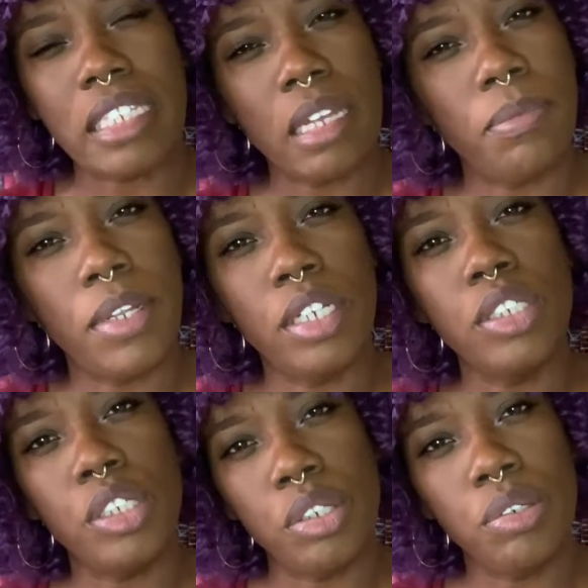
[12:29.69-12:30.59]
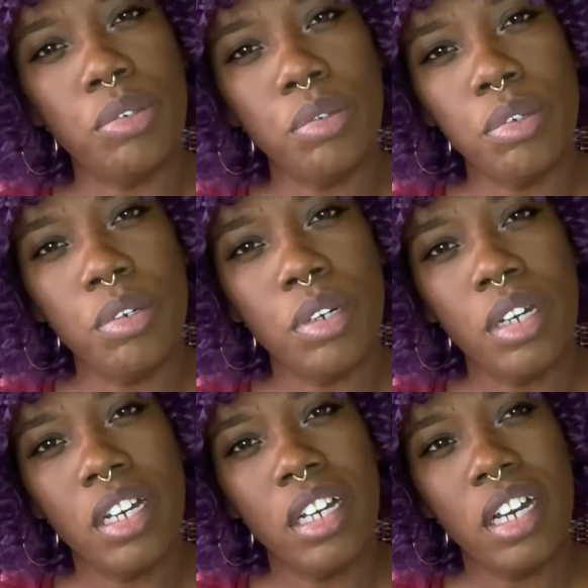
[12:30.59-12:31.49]
something to do
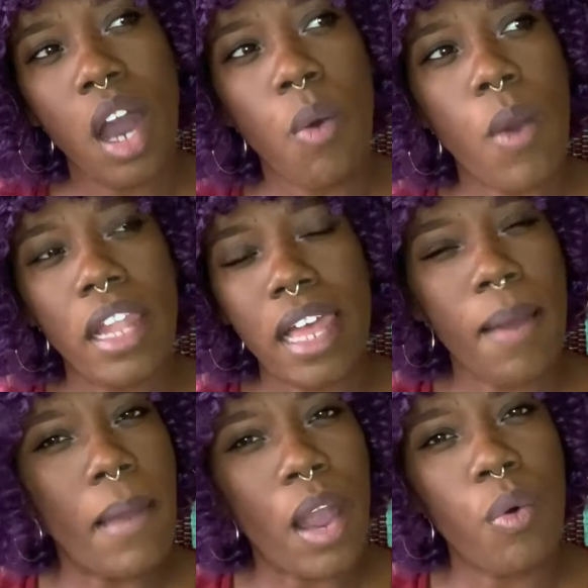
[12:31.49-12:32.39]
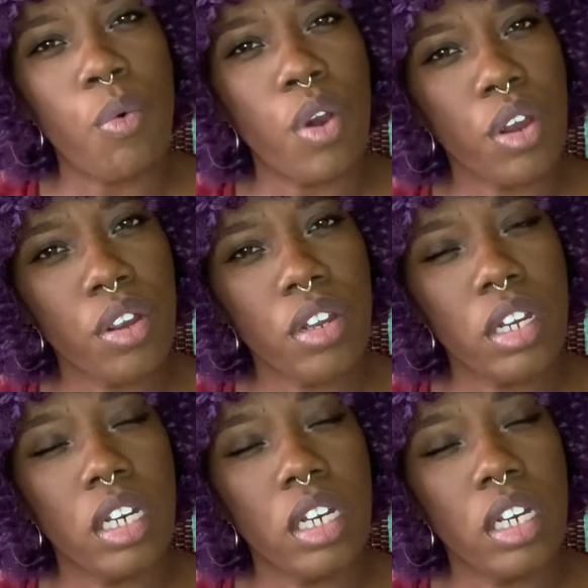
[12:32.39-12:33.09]
while I'm at work.